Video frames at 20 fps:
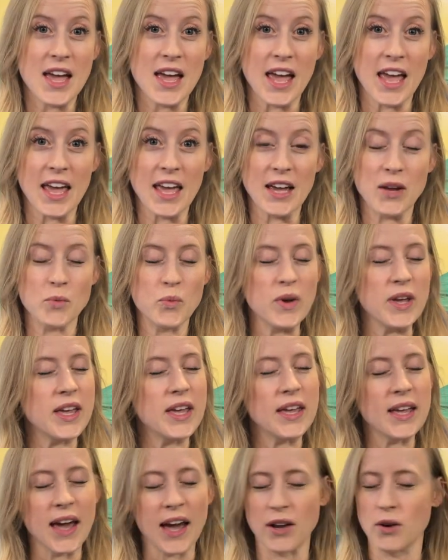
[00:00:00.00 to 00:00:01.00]
And
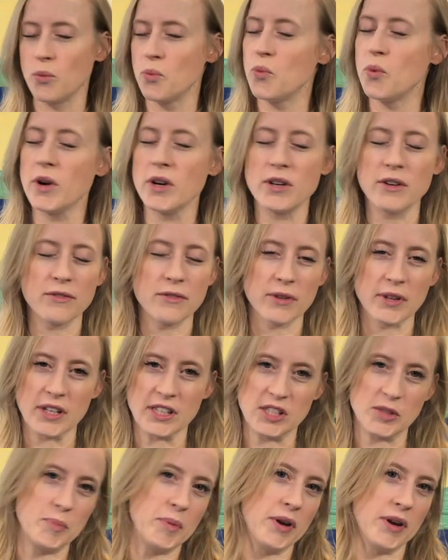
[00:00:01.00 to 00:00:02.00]
we had a wonderful
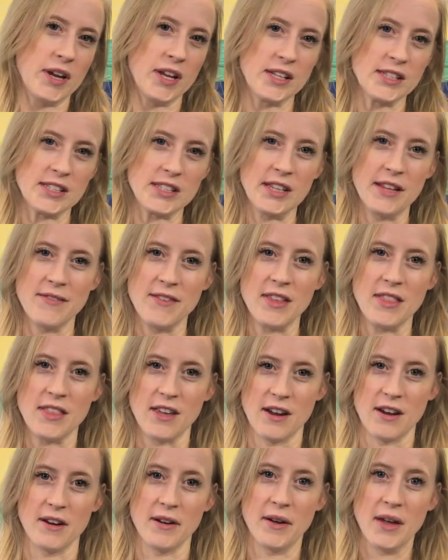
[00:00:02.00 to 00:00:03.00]
experience living
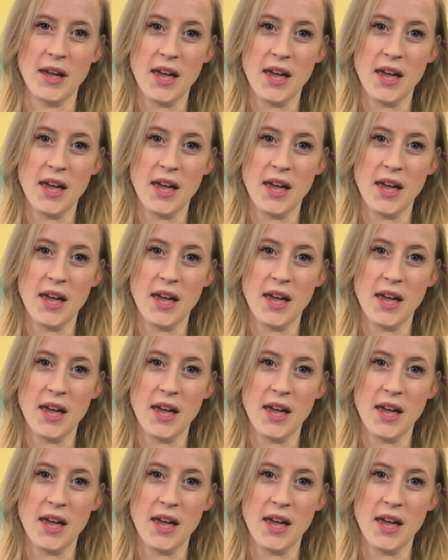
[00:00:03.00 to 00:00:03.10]
there.